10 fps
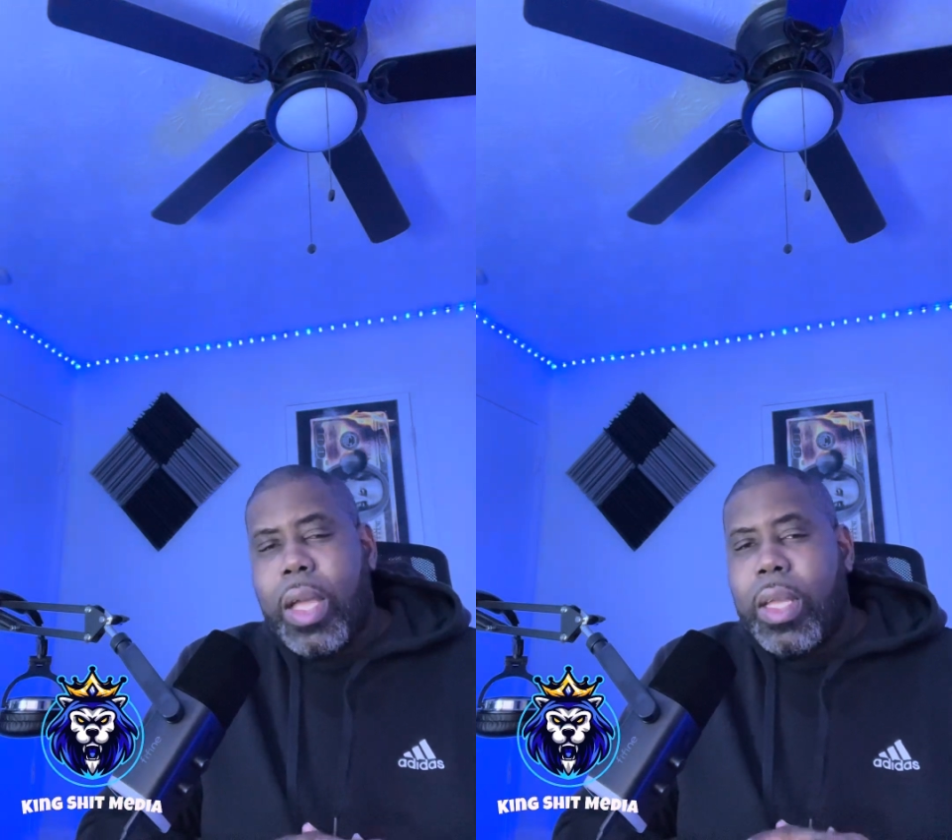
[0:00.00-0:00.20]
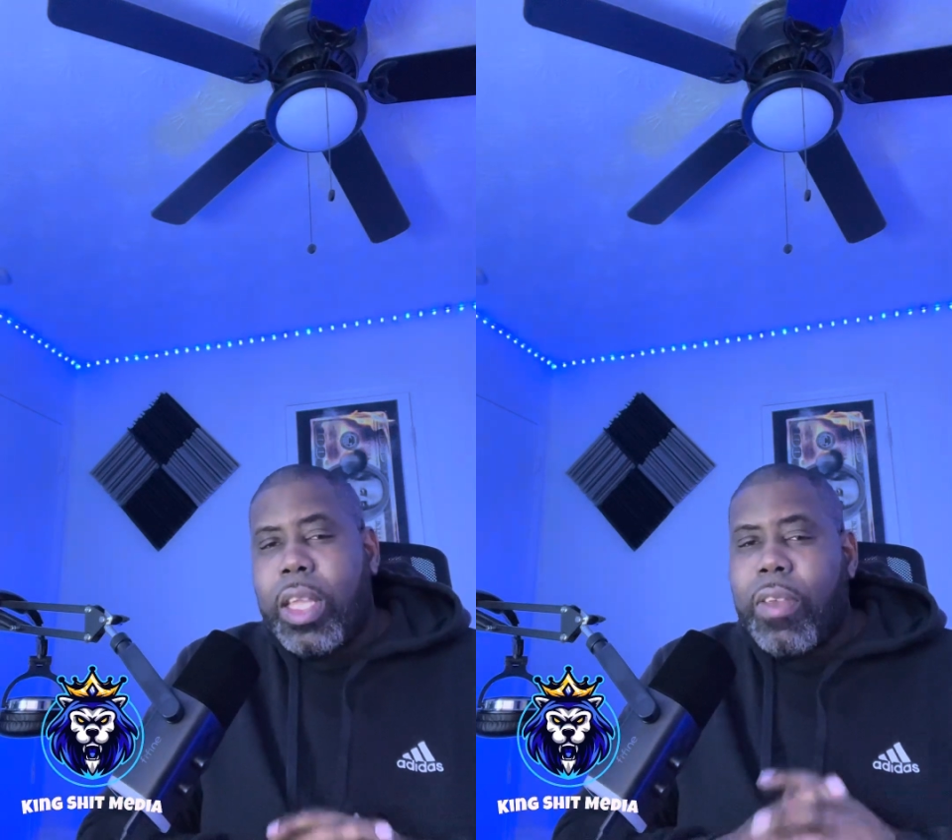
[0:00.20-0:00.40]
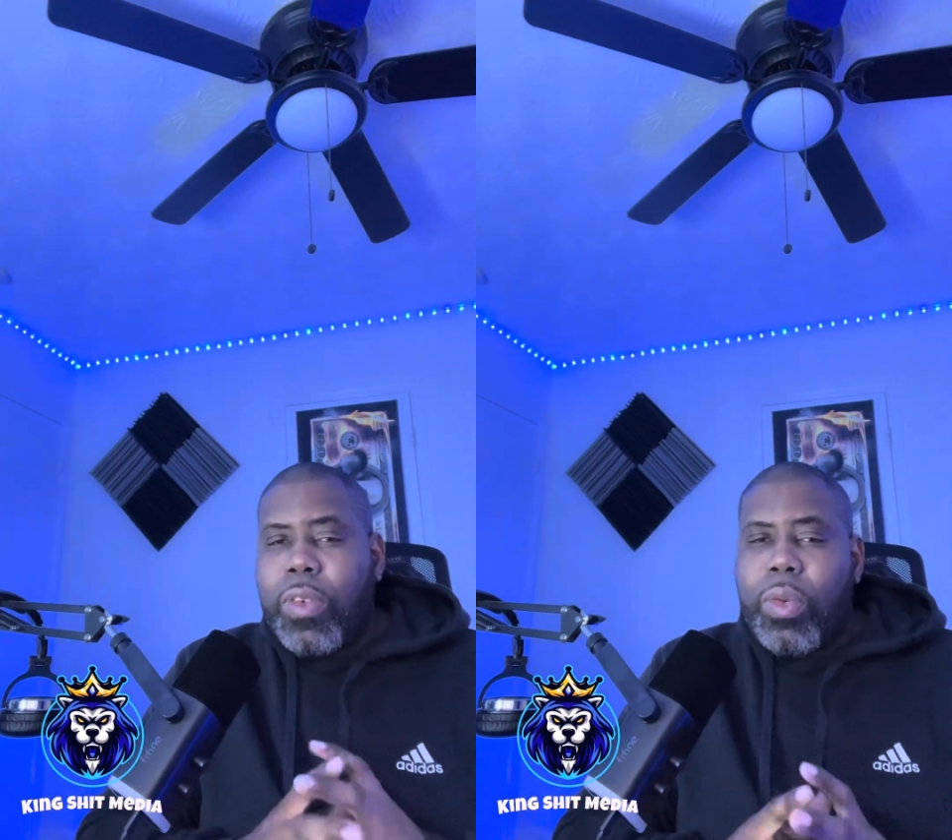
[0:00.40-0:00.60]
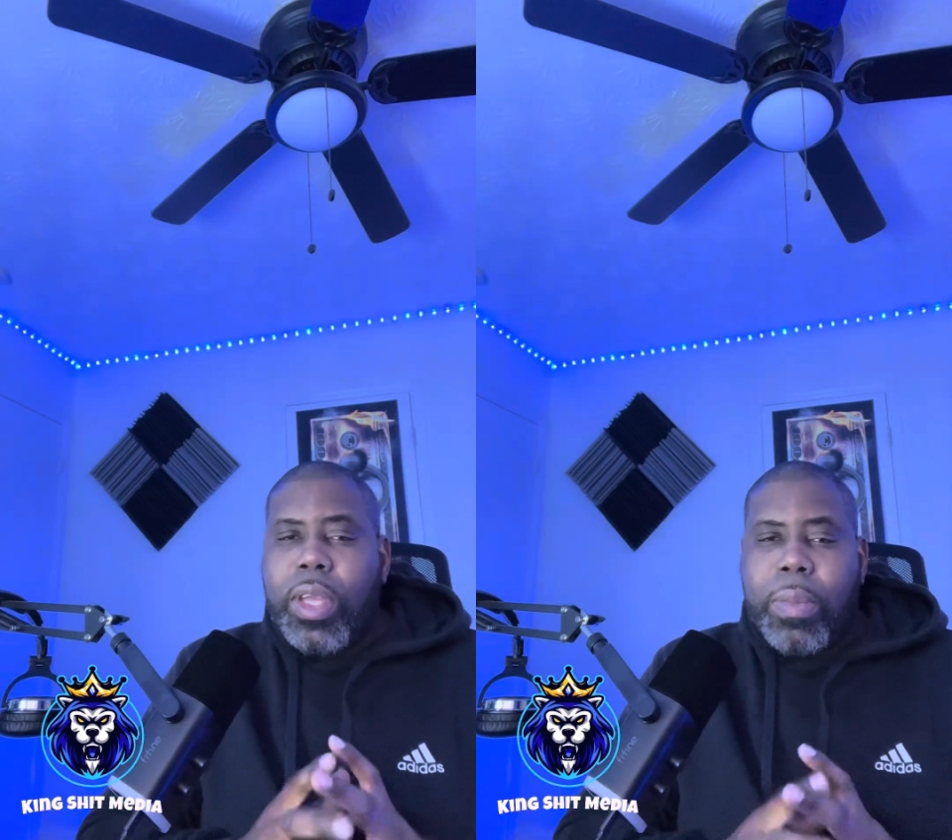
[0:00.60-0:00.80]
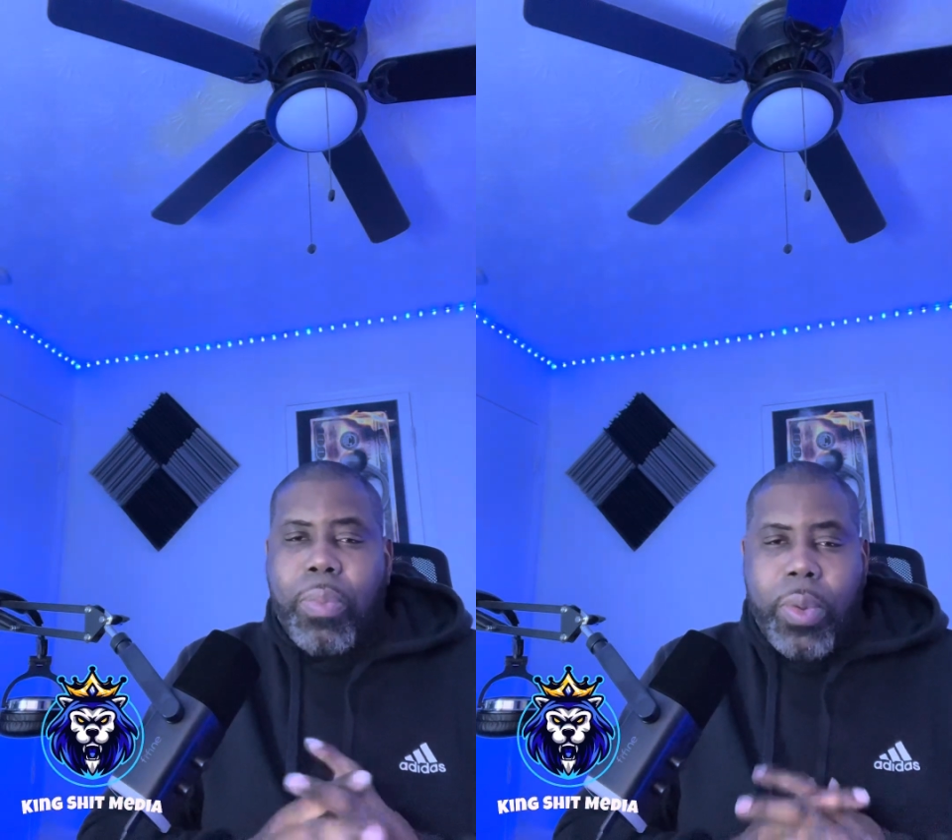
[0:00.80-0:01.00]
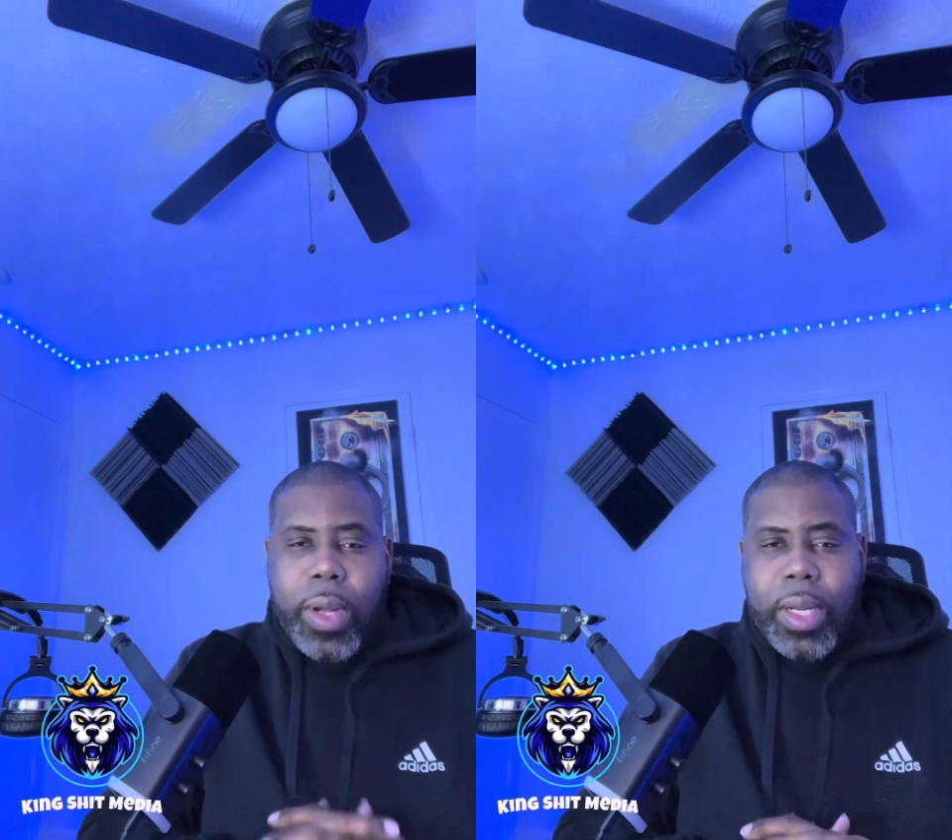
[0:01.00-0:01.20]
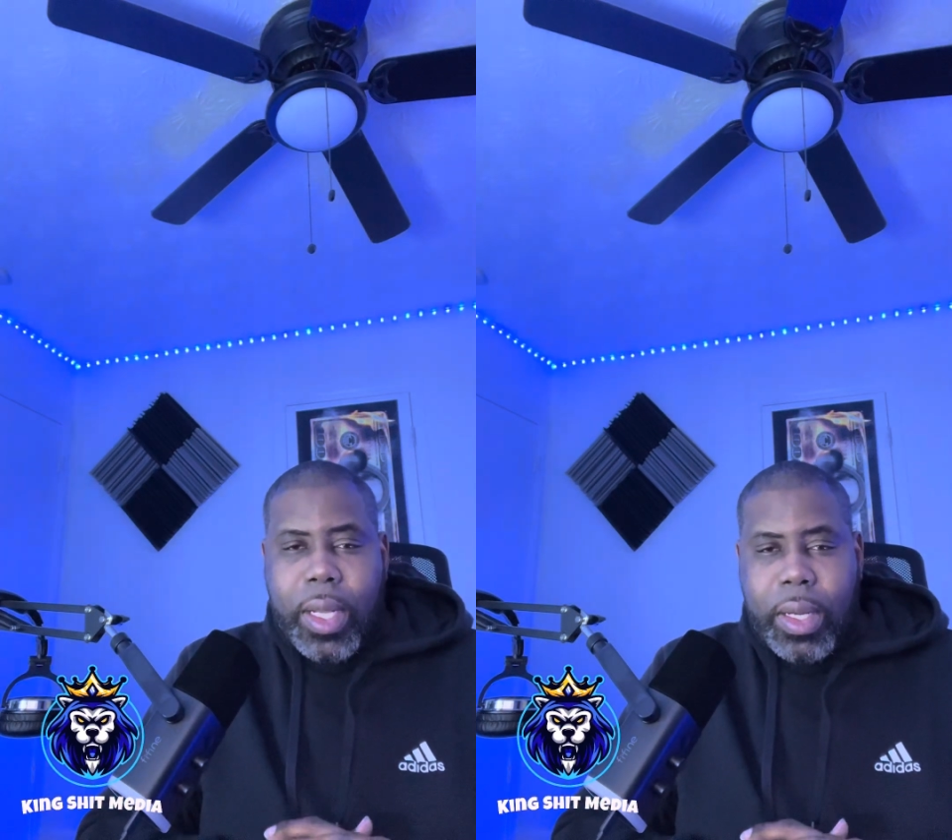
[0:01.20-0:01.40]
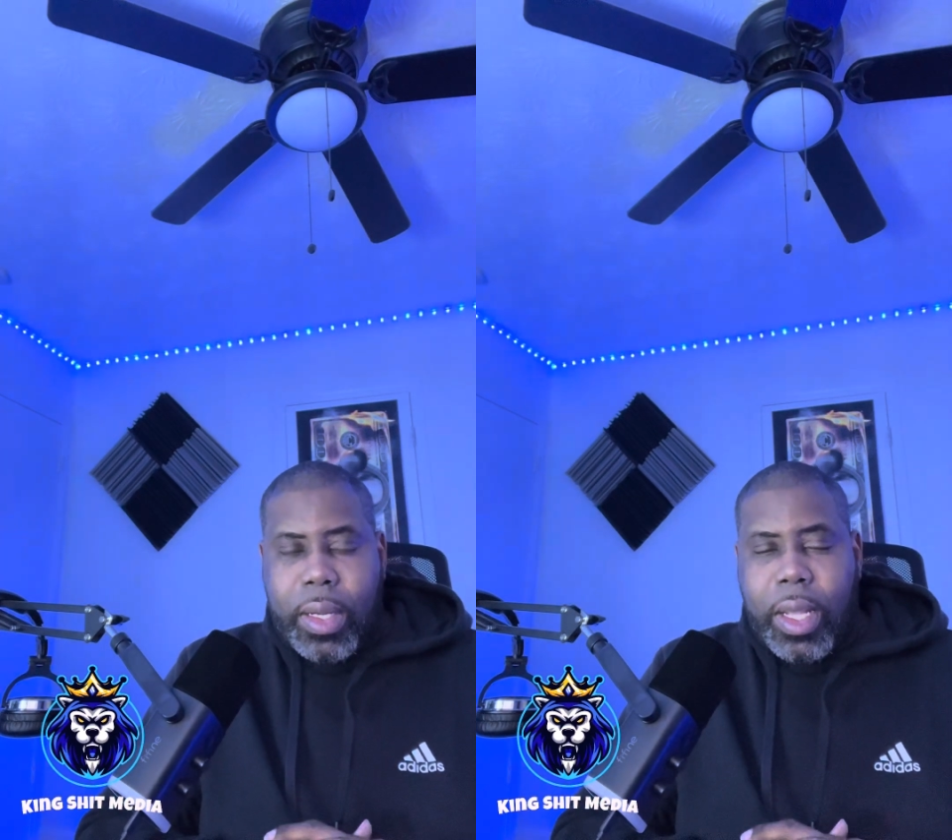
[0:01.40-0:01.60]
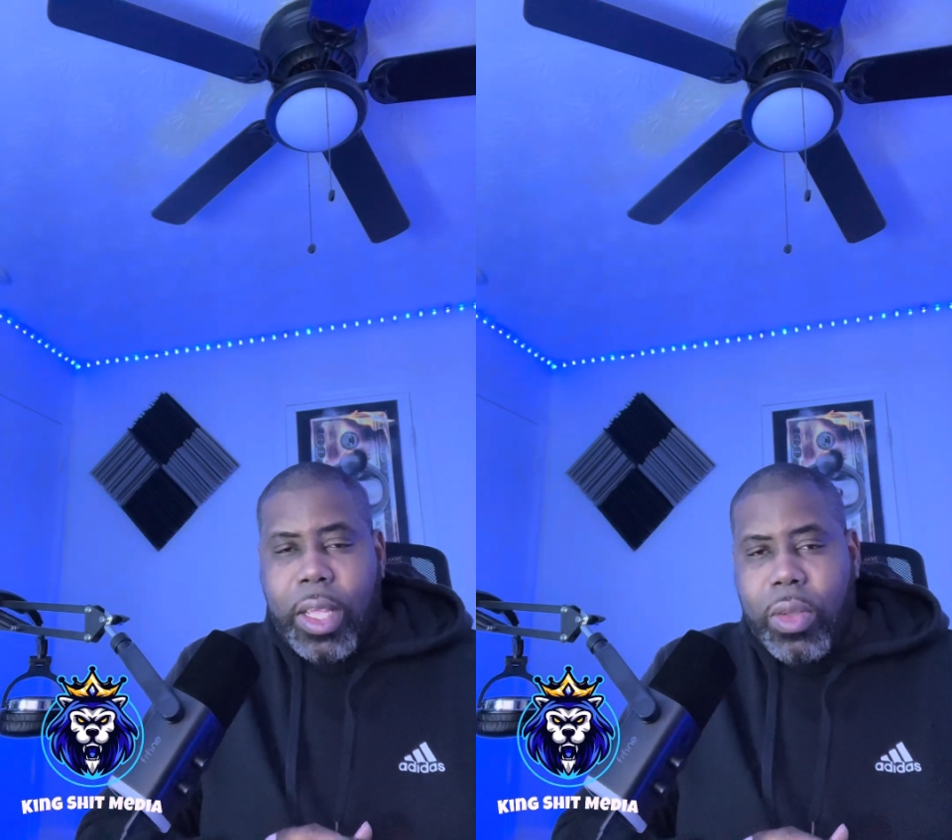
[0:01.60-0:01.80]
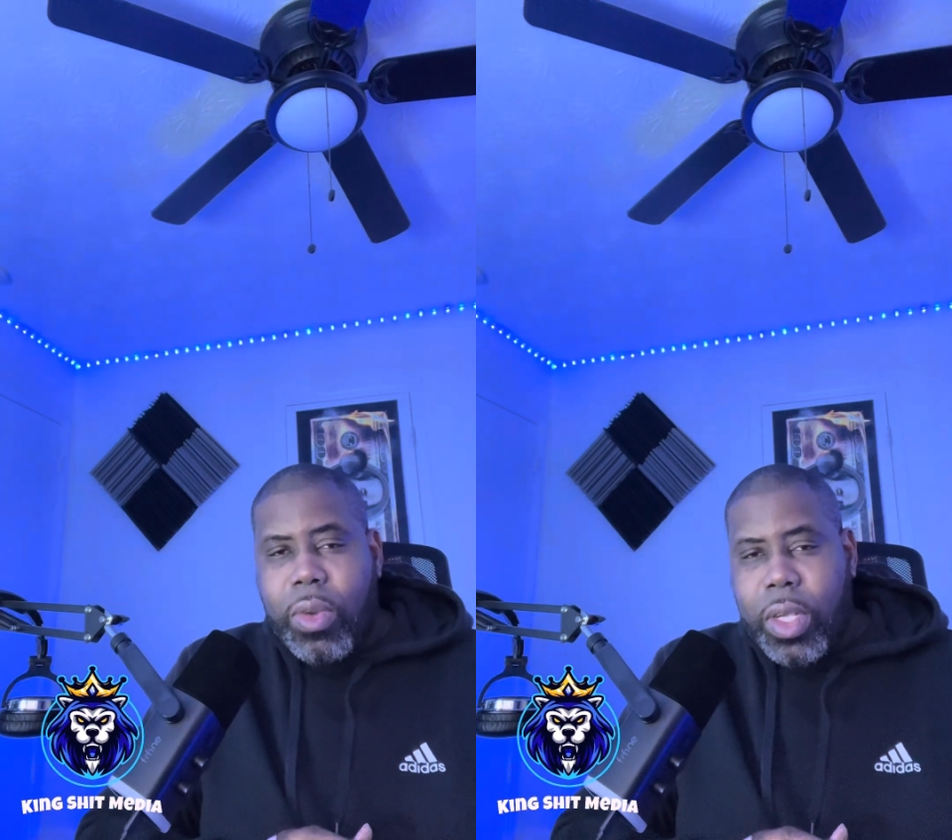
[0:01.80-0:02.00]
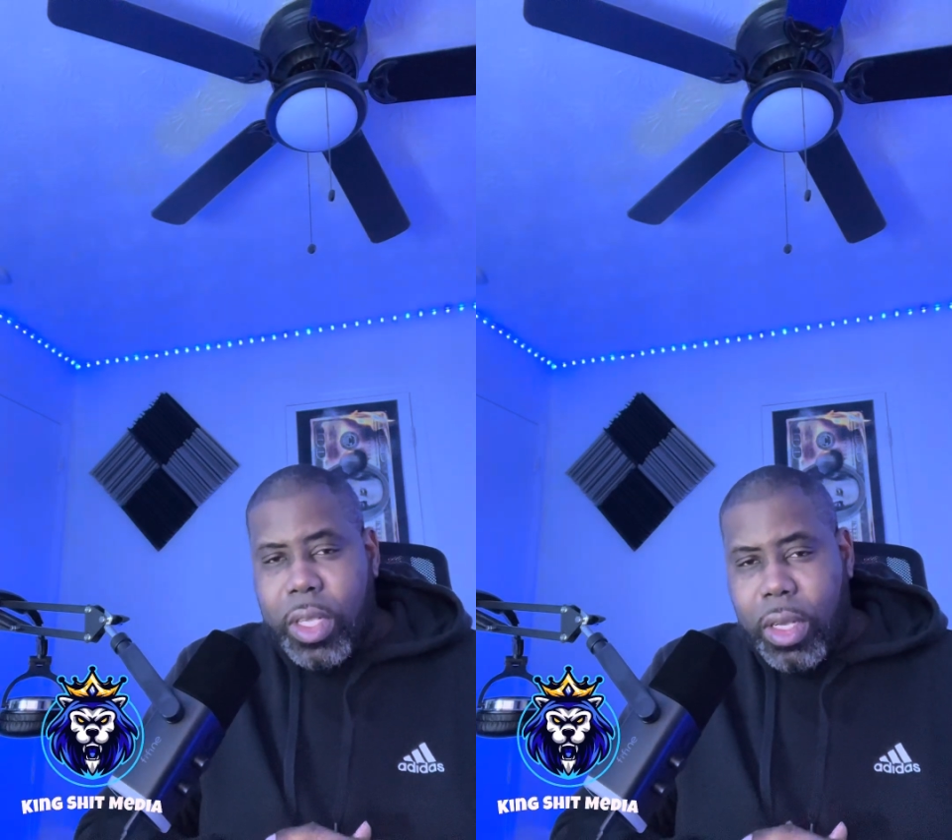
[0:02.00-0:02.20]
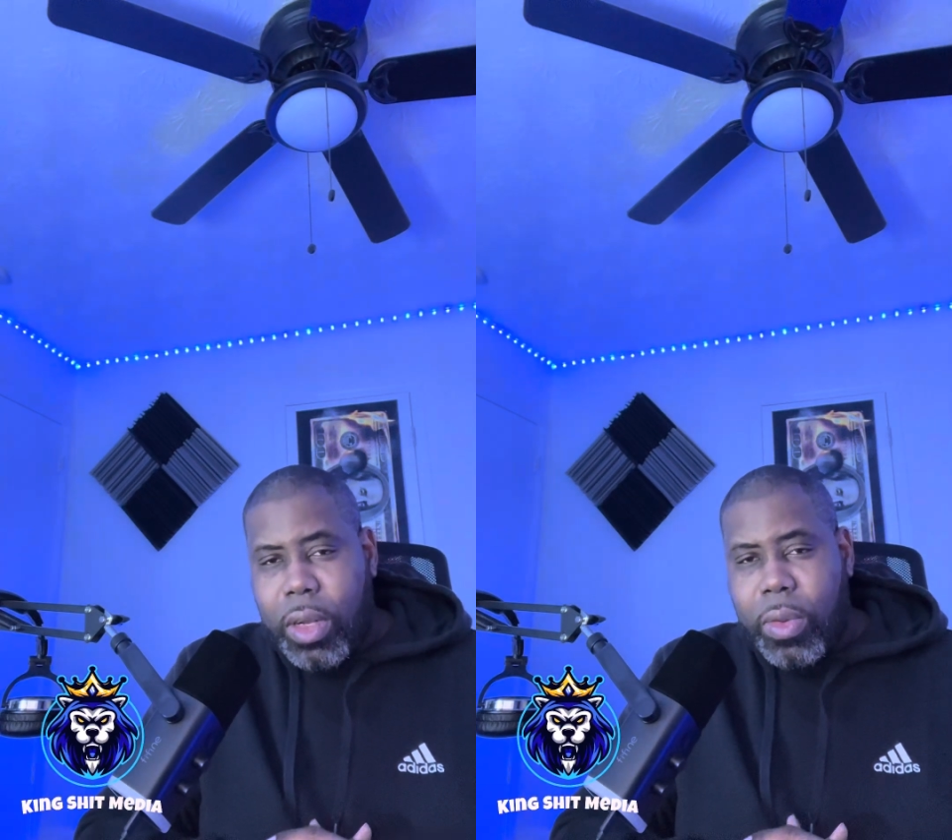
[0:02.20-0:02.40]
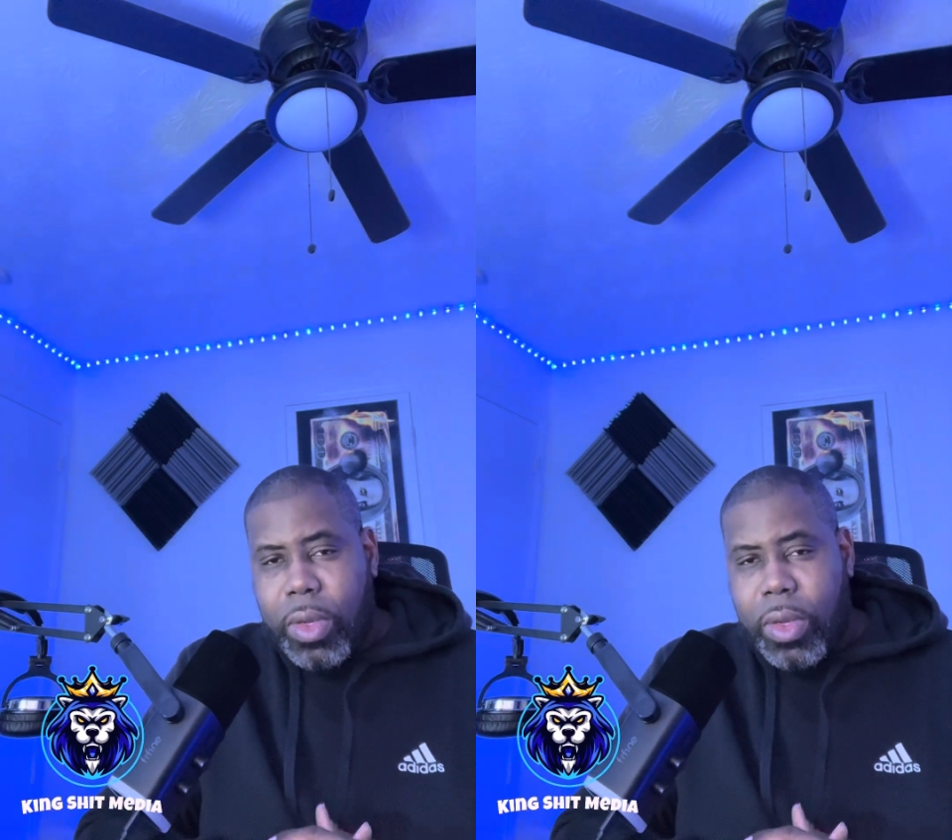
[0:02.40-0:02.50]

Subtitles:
If you get pregnant and you're a young